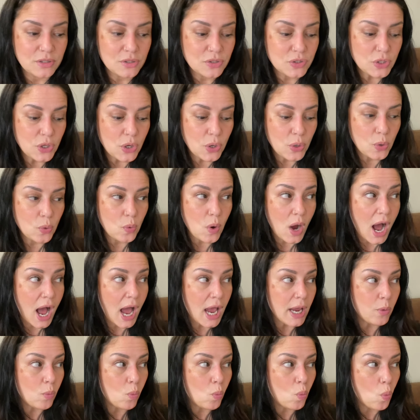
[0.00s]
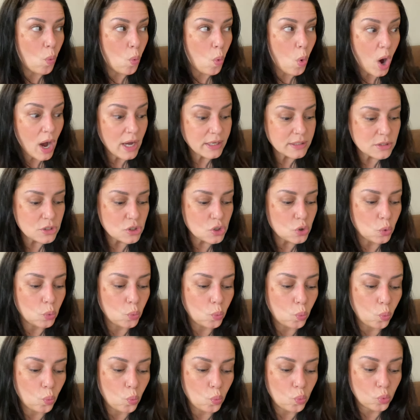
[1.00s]
So I want to
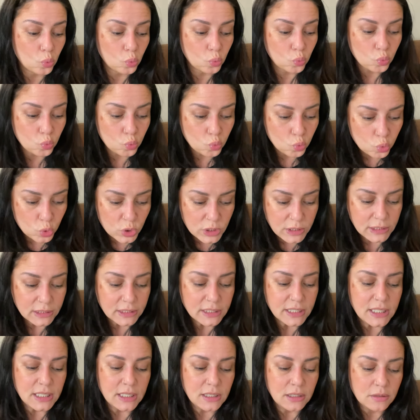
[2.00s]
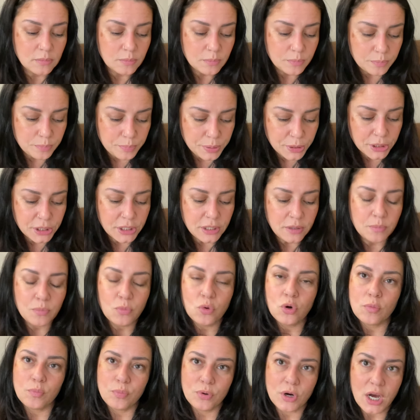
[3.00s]
really put
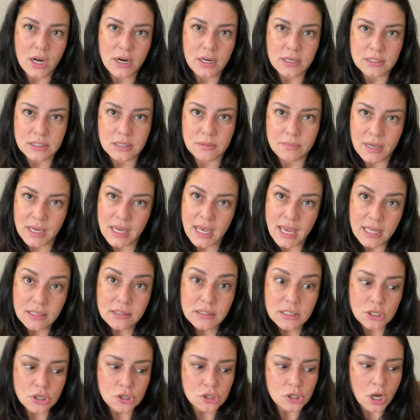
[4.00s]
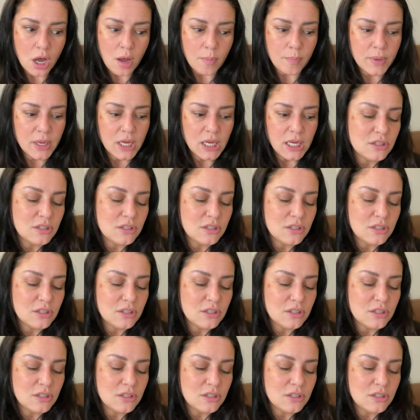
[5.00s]
more products in my Etsy shop.